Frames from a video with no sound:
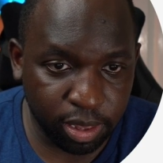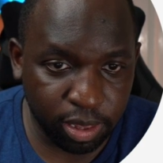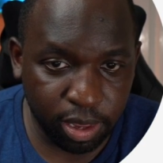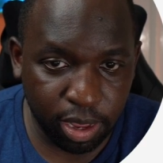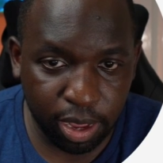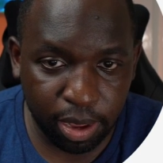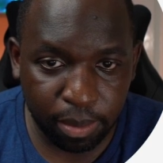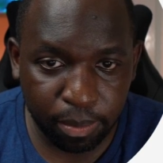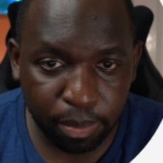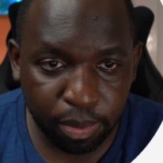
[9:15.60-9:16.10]

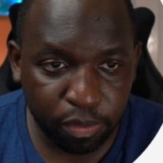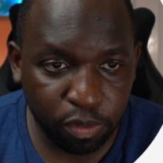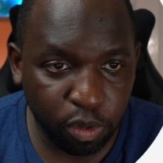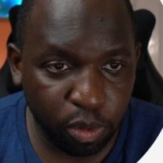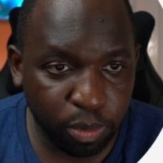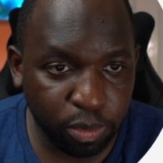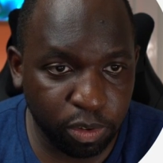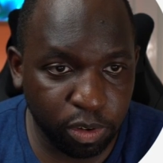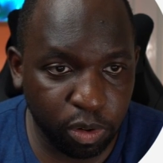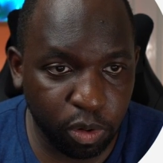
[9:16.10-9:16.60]
uh,
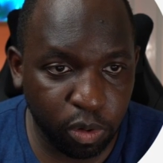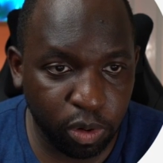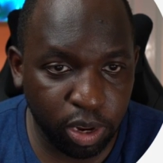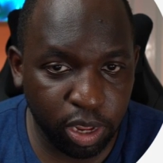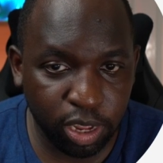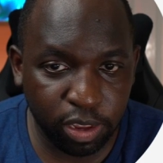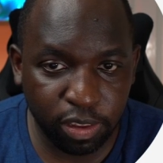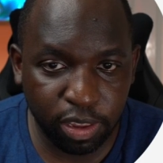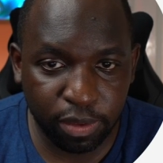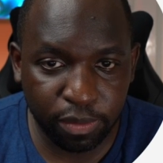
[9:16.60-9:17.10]
performance recording.
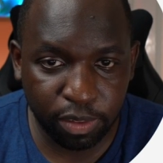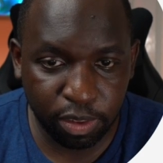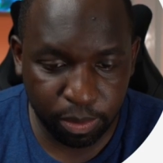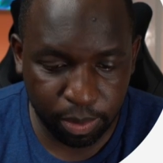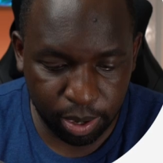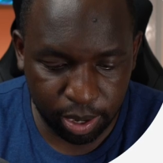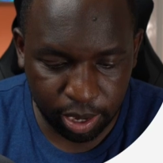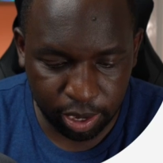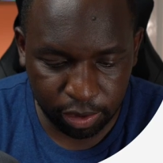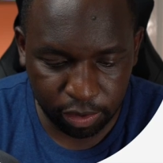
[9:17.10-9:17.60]
I'll save it to
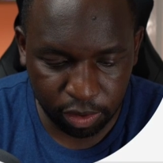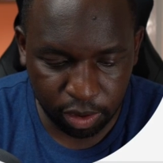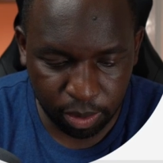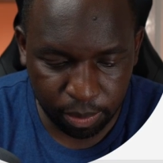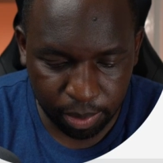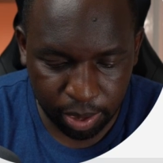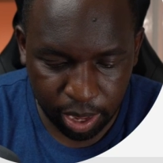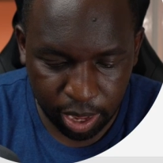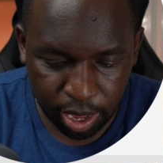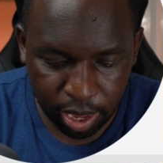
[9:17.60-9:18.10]
my
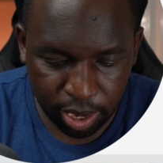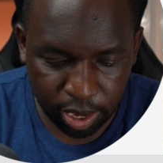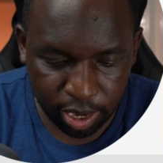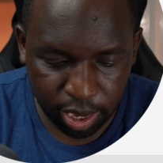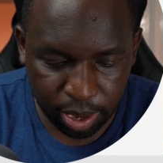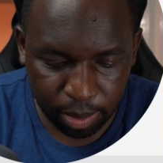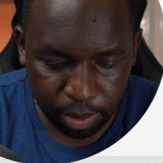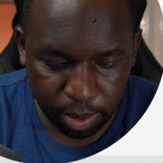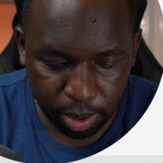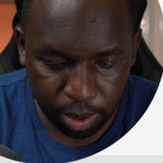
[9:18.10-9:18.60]
desktop,
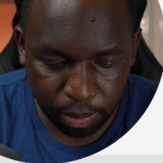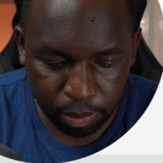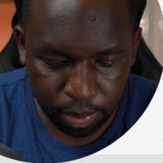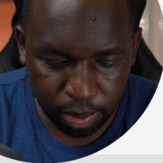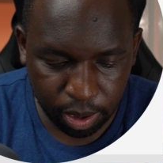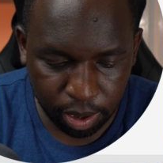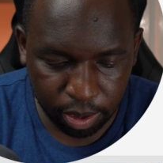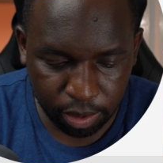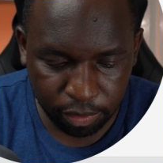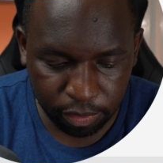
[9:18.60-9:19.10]
demo
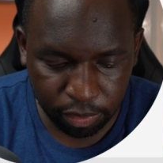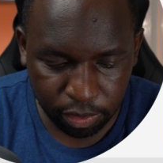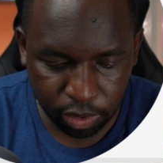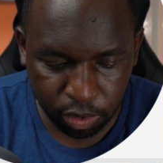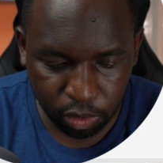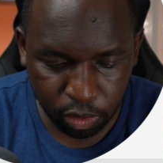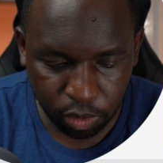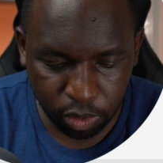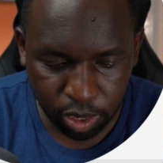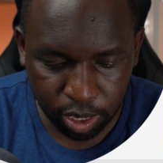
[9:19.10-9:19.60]
perf
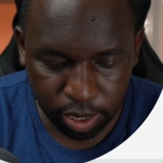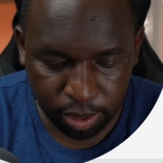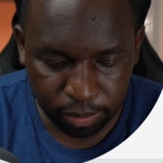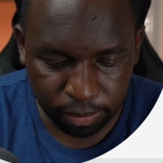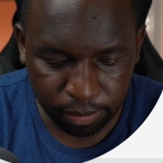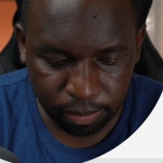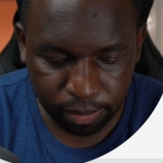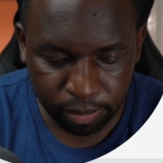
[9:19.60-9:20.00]
recording.